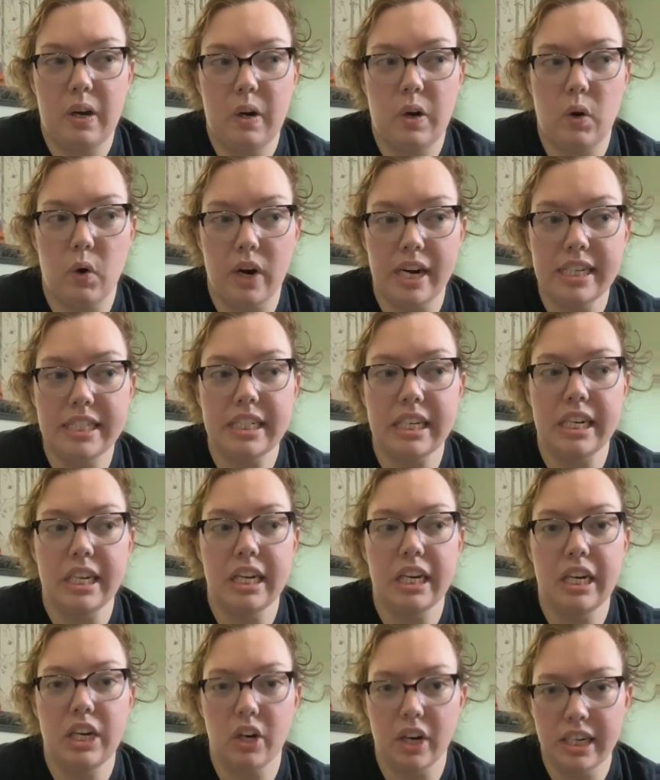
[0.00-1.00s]

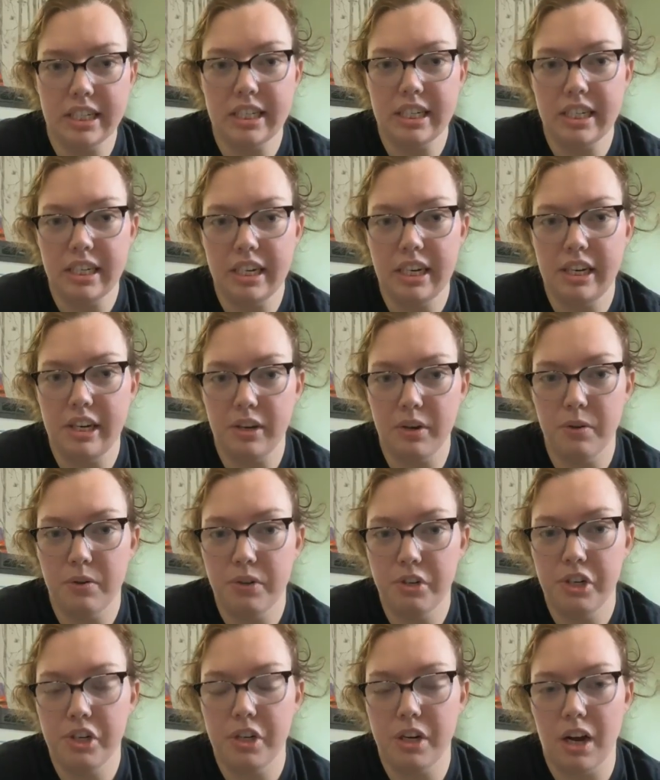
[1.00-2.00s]
crazy, crazy
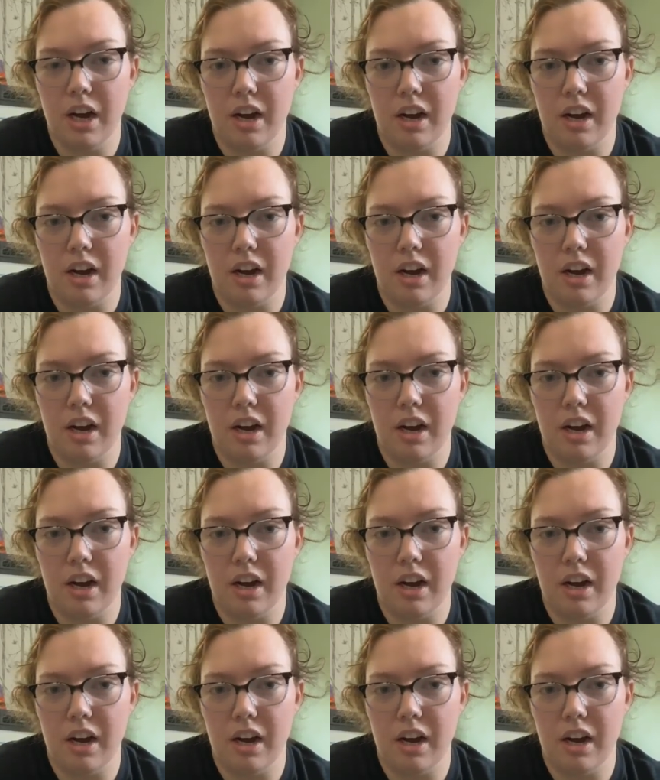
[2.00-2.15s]
huge.